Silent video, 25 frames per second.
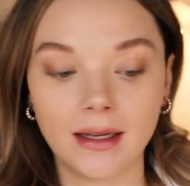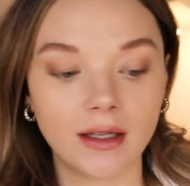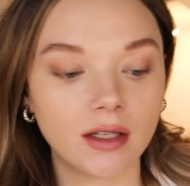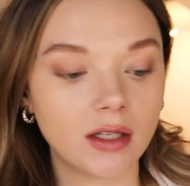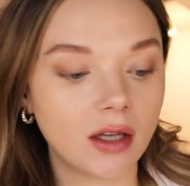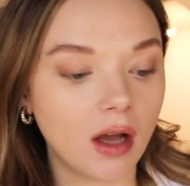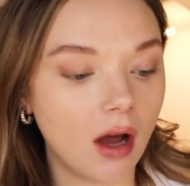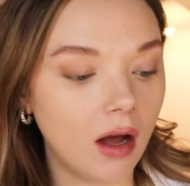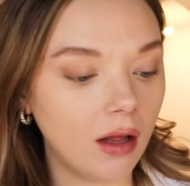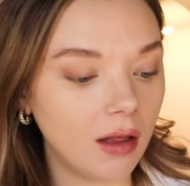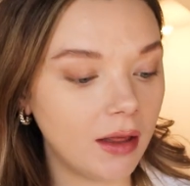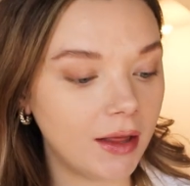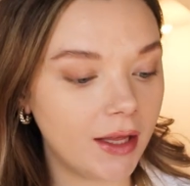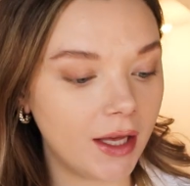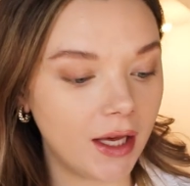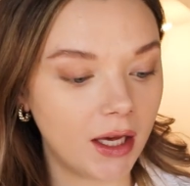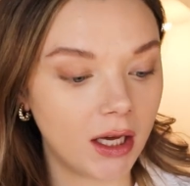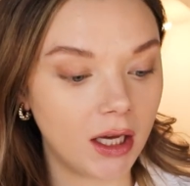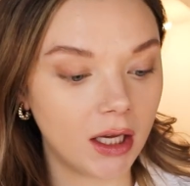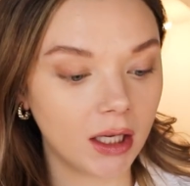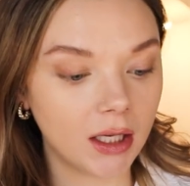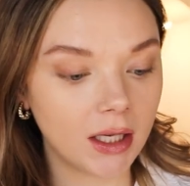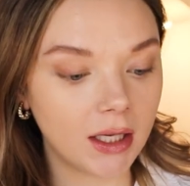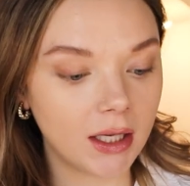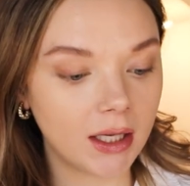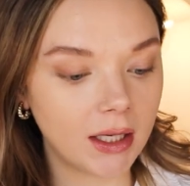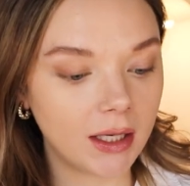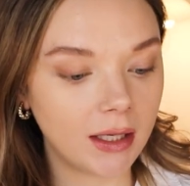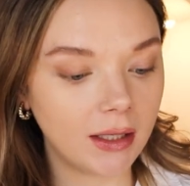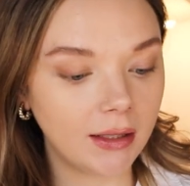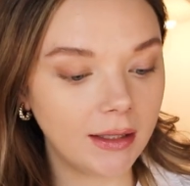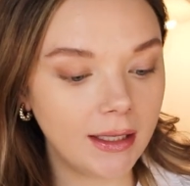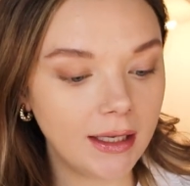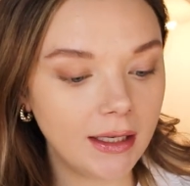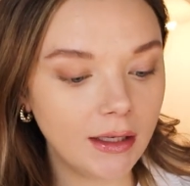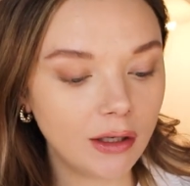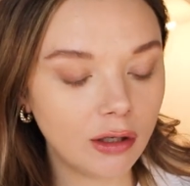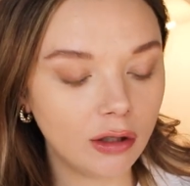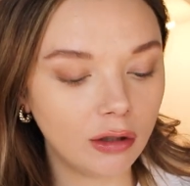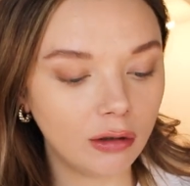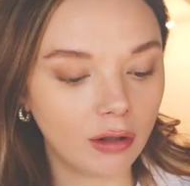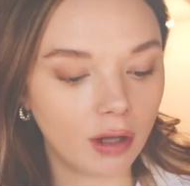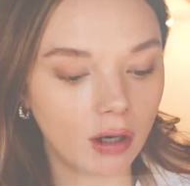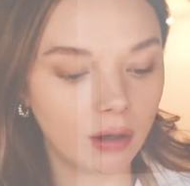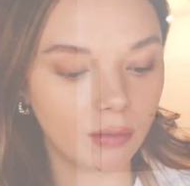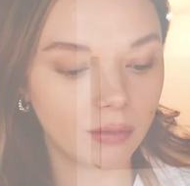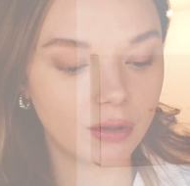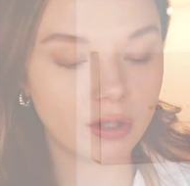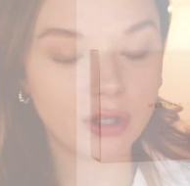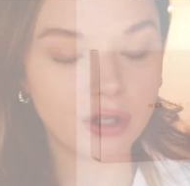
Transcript: It's called the Clean Glow